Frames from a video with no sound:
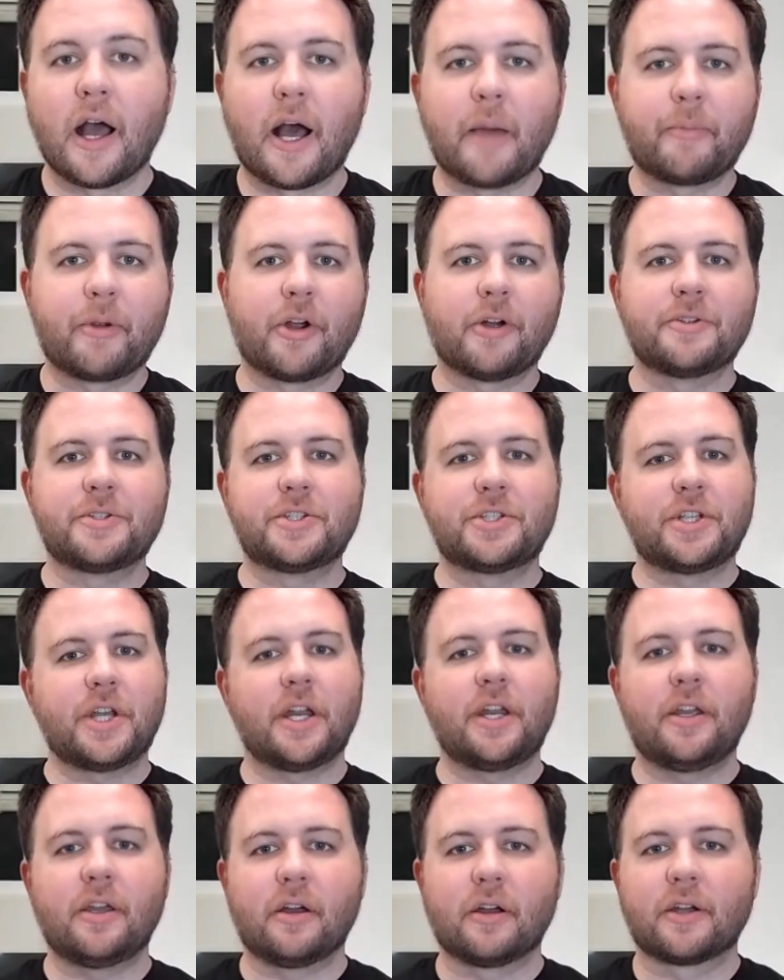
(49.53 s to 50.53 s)
I'm your host,
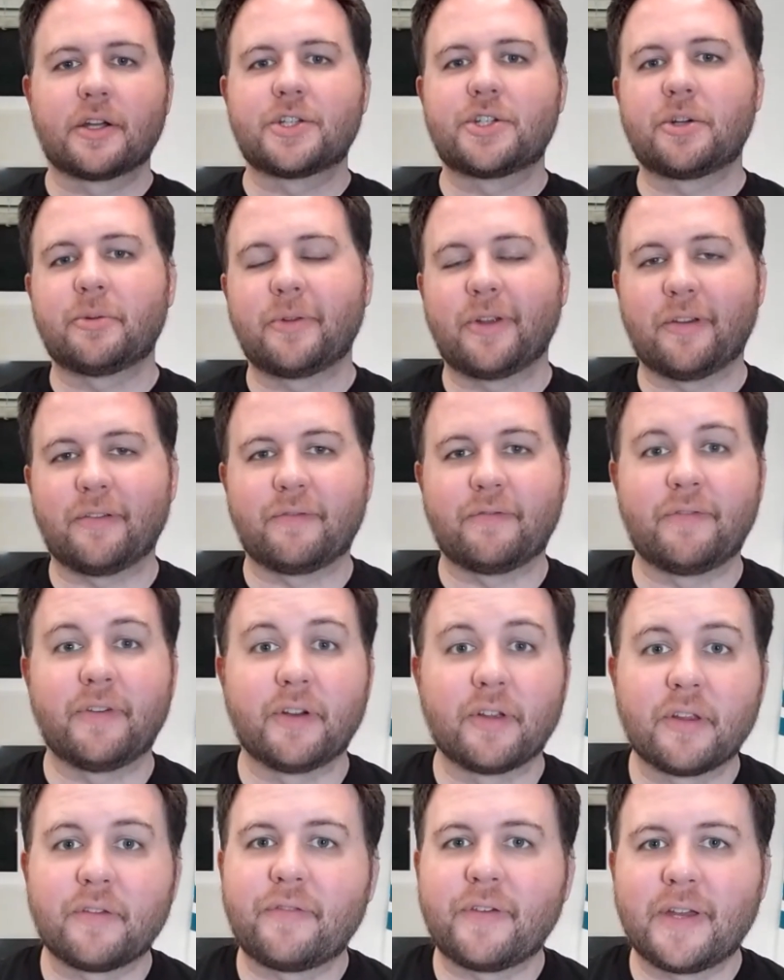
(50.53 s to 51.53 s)
J D Young, contributor at
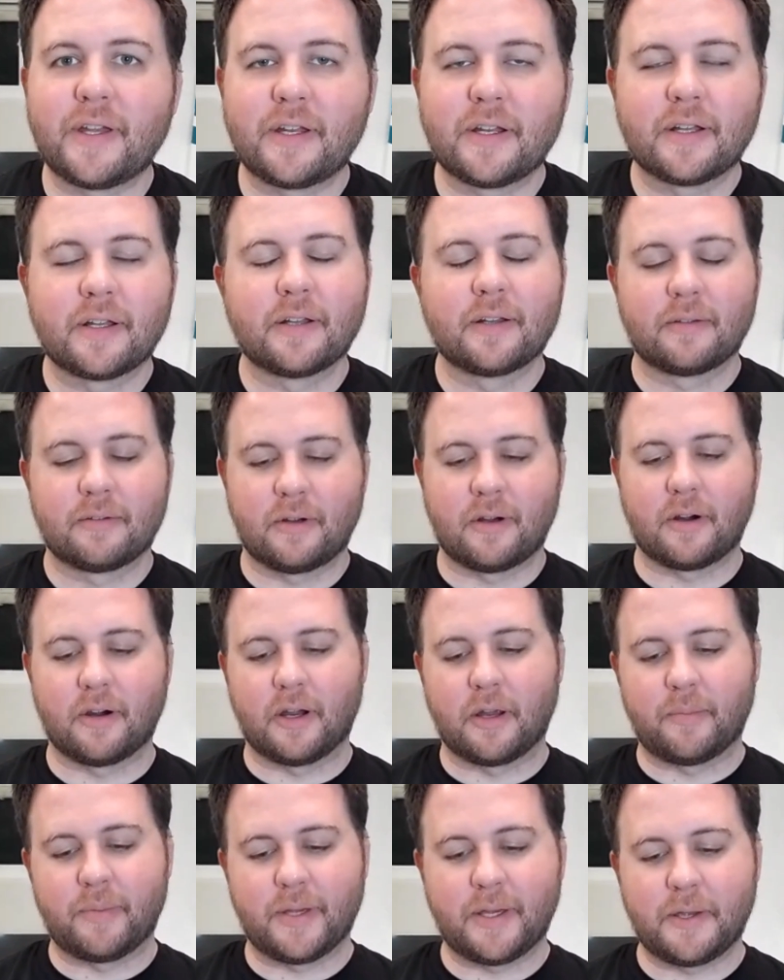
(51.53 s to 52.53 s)
Fear the Fin,
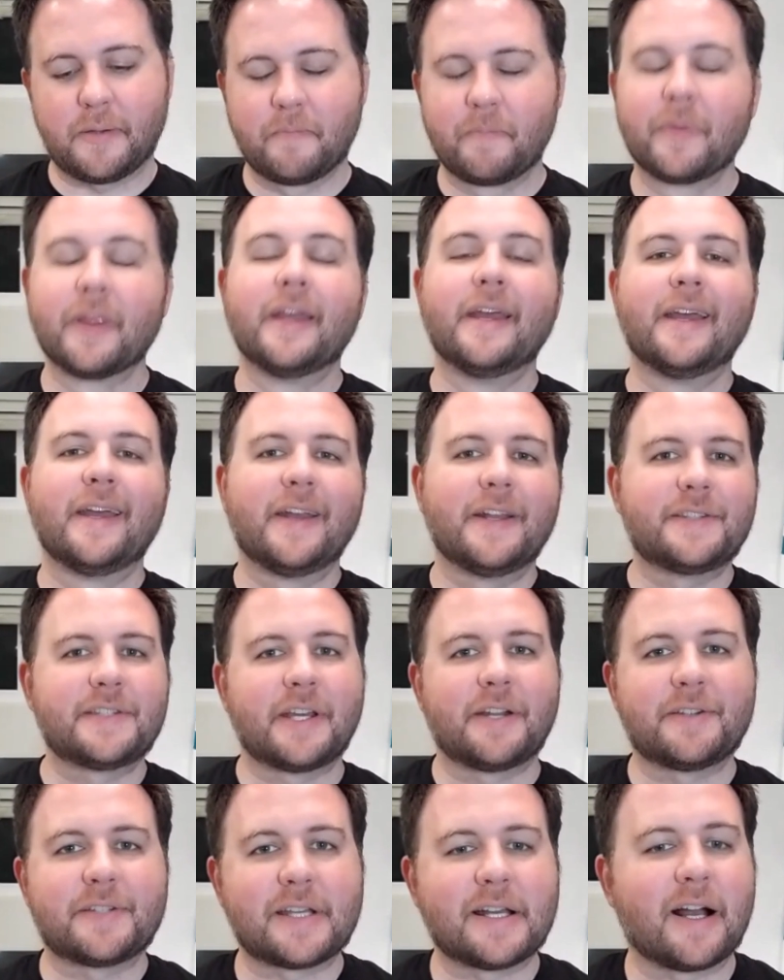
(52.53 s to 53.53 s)
R I P, and
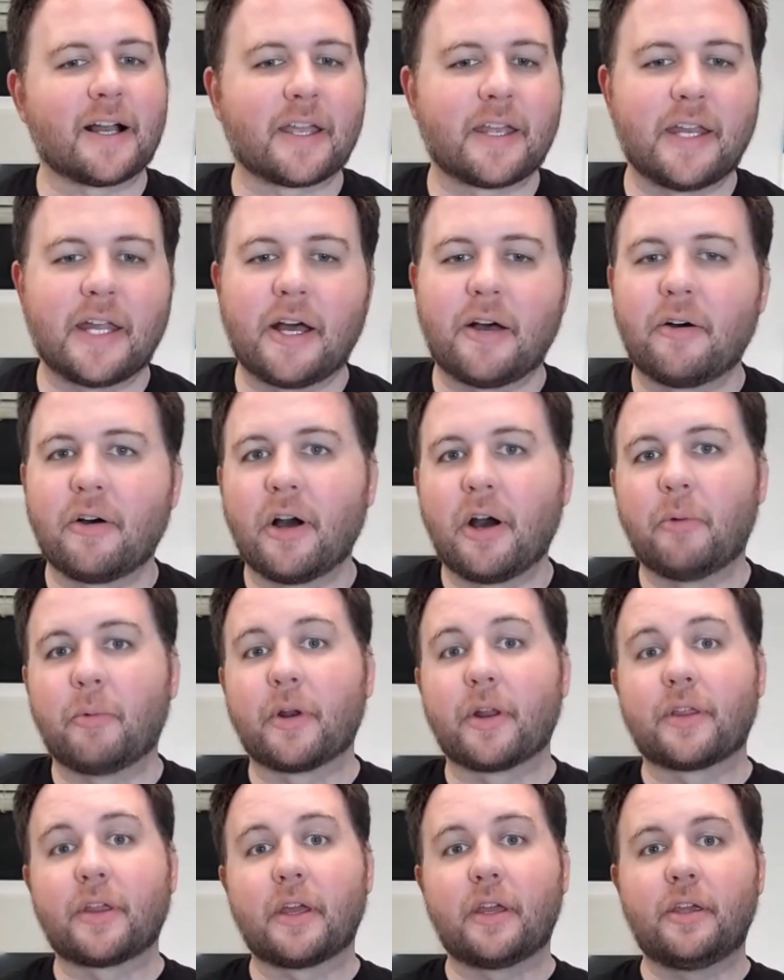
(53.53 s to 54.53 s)
San Jose Hockey Now. I
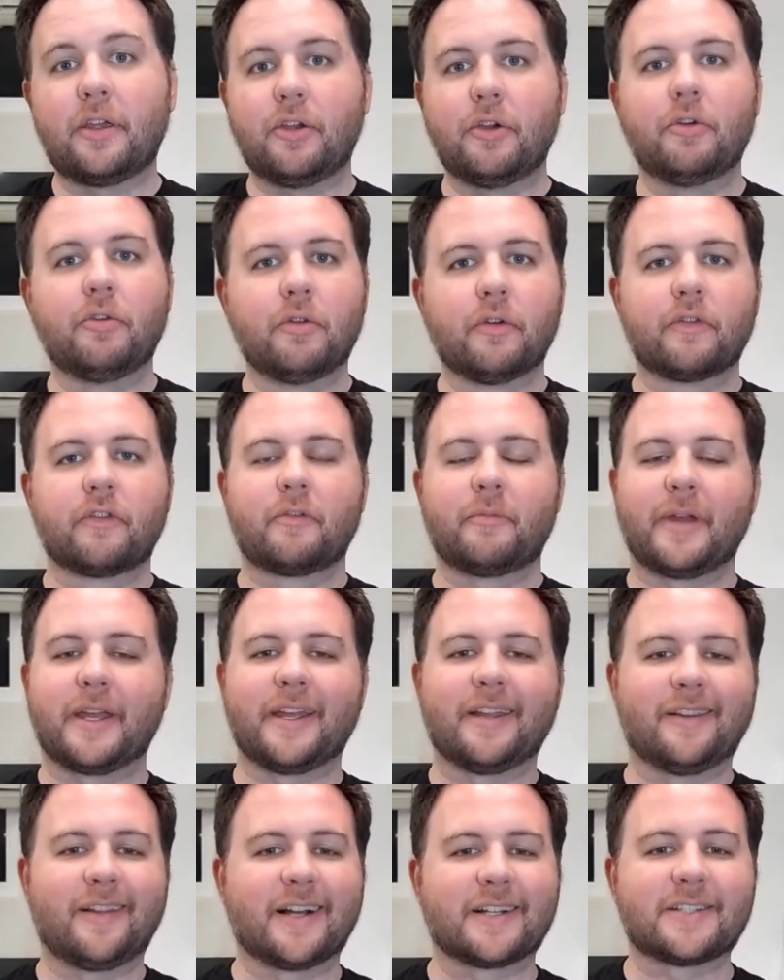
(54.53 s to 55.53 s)
want to thank you for
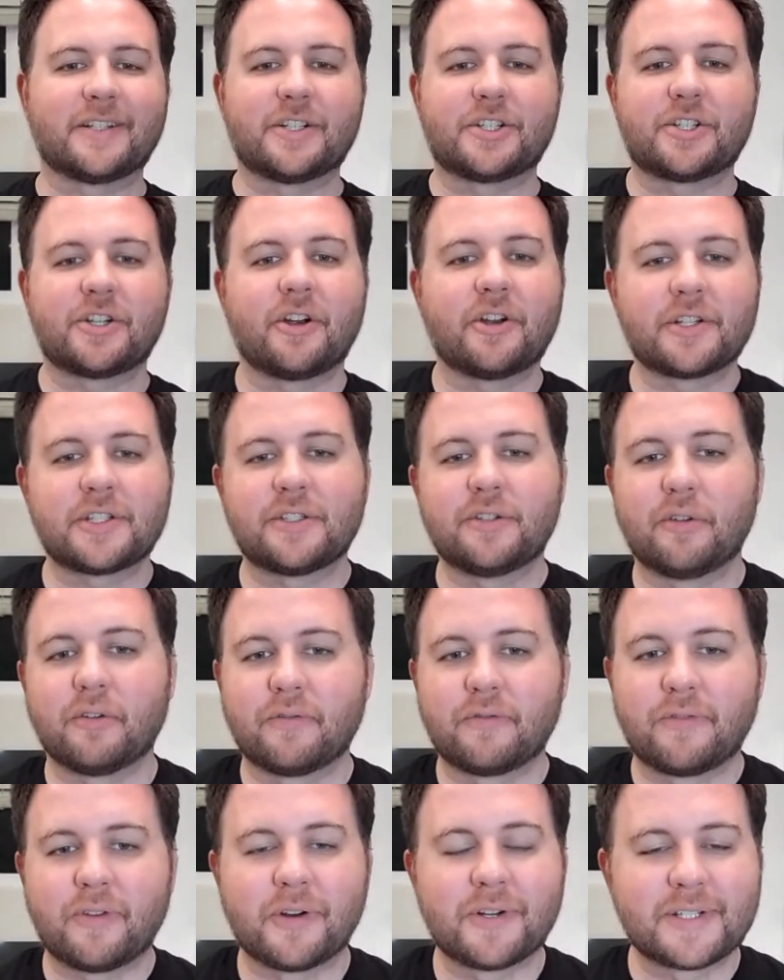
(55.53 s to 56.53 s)
making Locked On Sharks
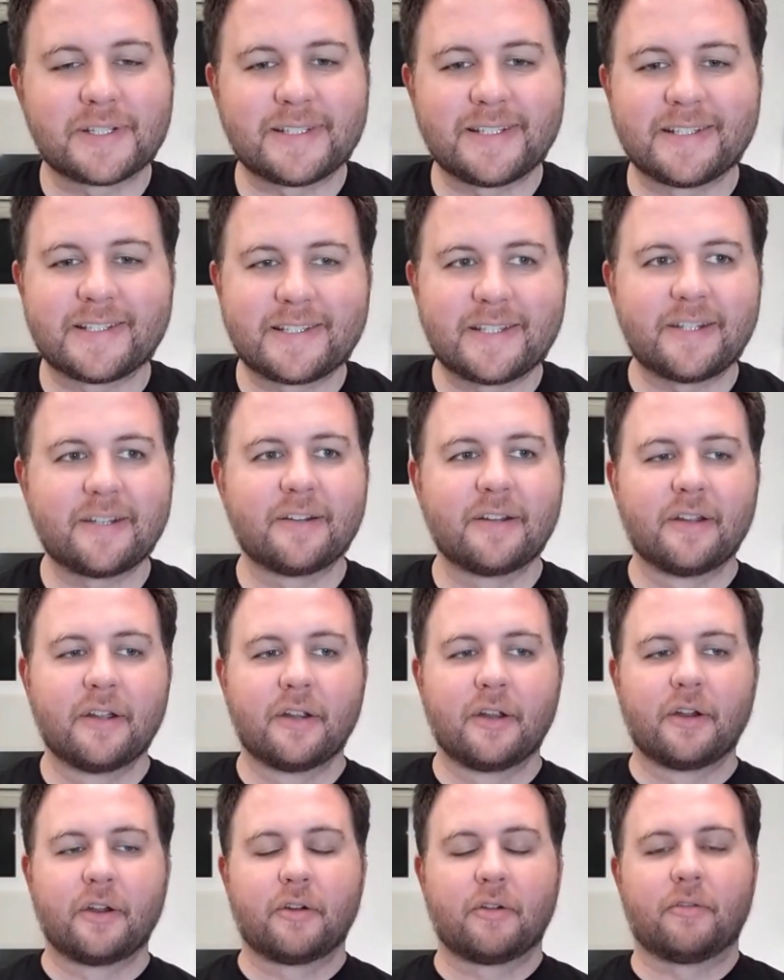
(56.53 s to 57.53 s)
your first listen.
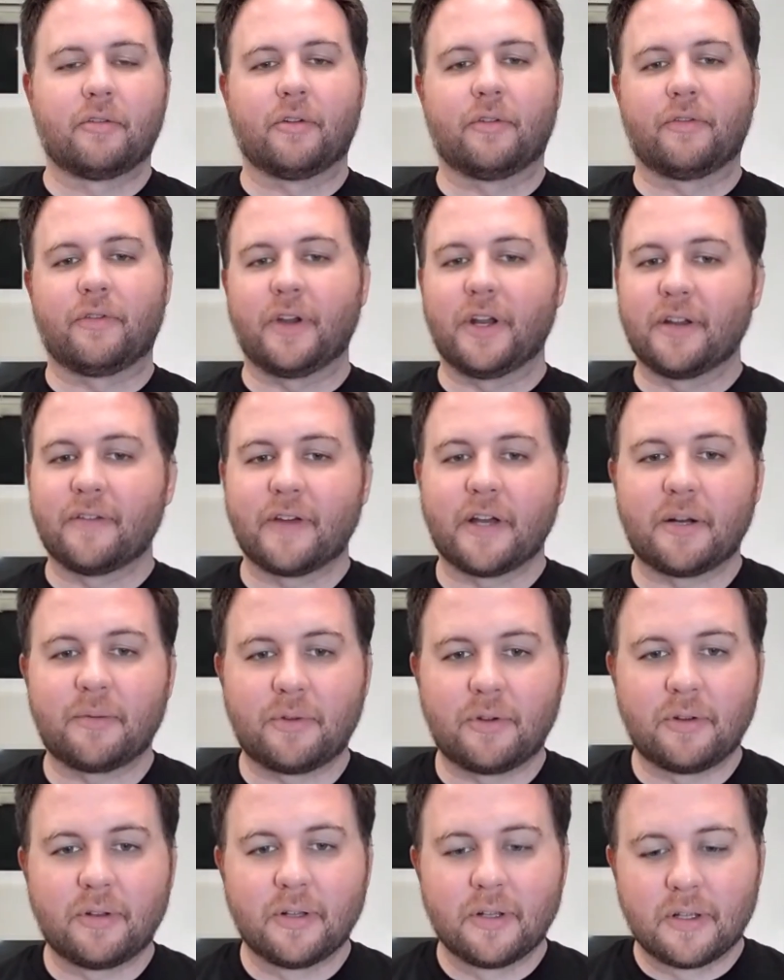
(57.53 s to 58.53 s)
We're free and
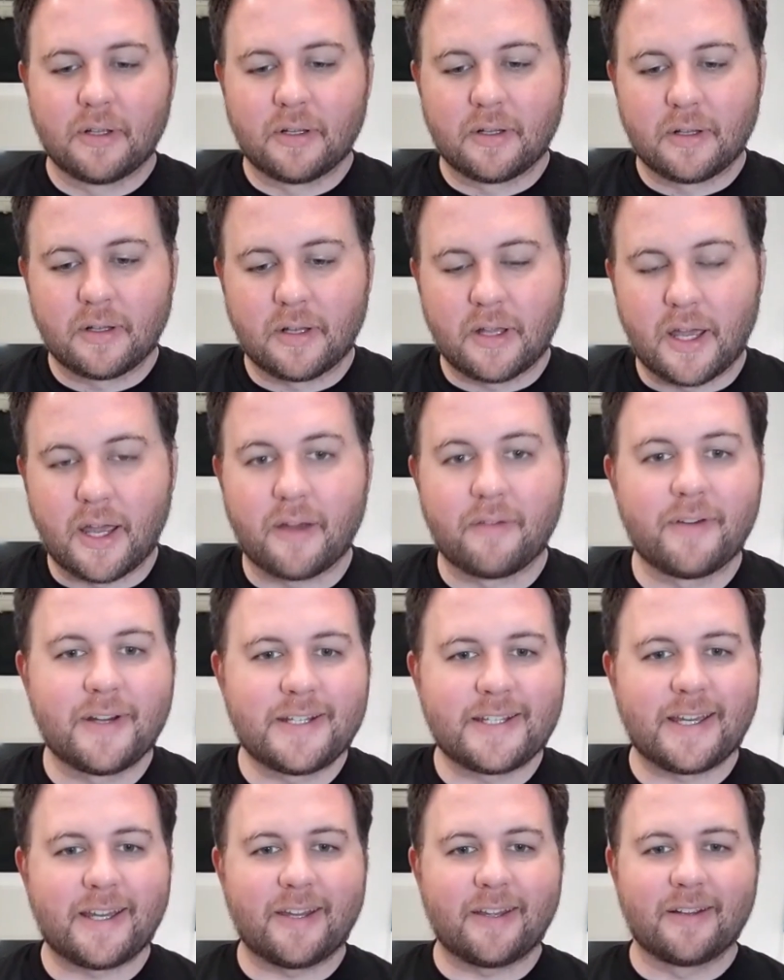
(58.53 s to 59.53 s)
available
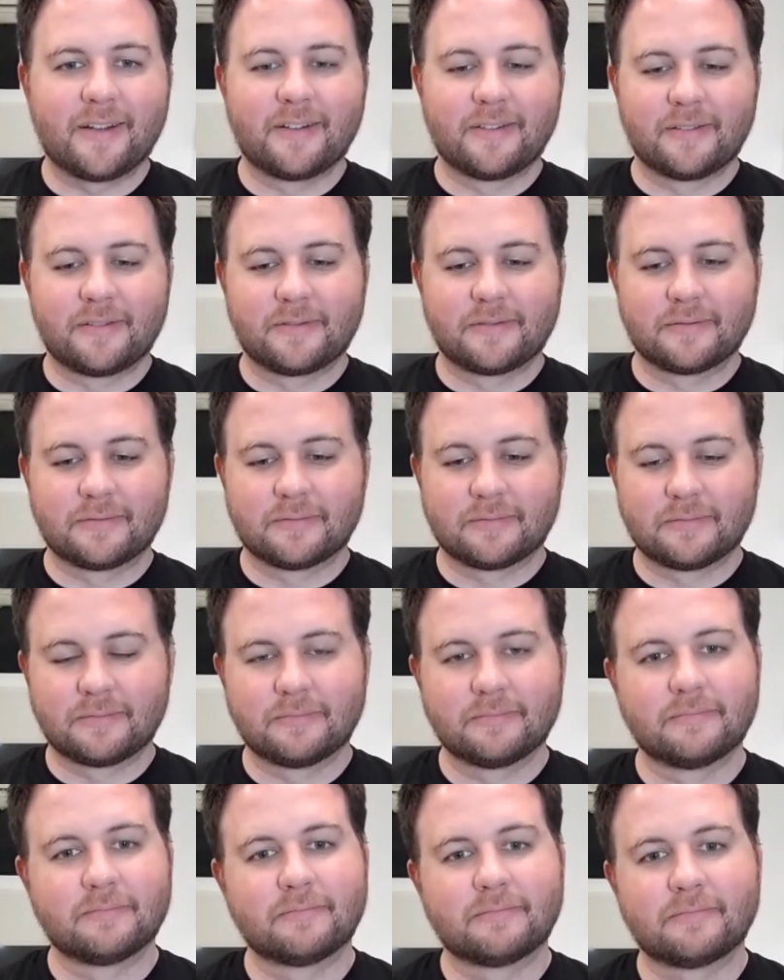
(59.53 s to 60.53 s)
every day
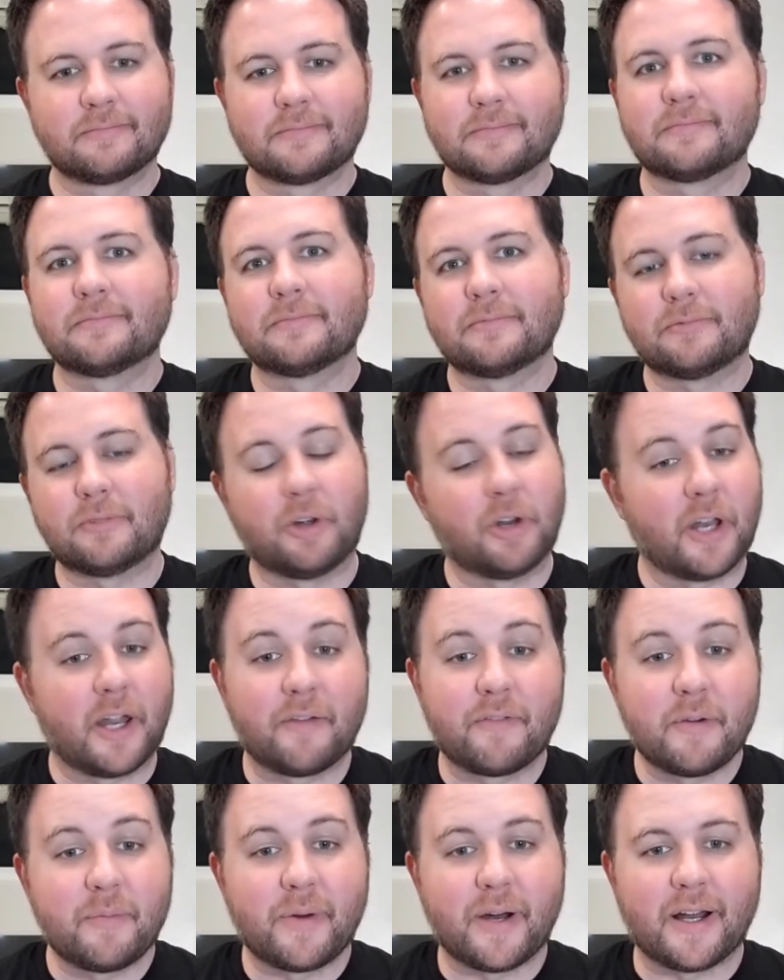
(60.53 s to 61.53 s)
on
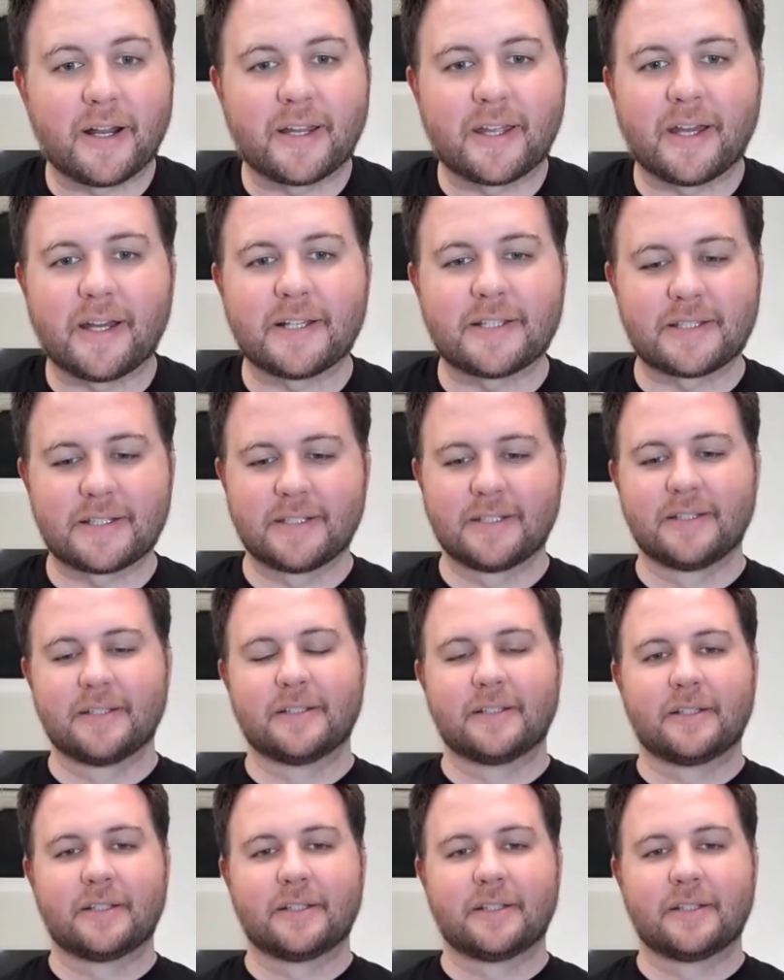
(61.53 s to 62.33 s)
every podcast.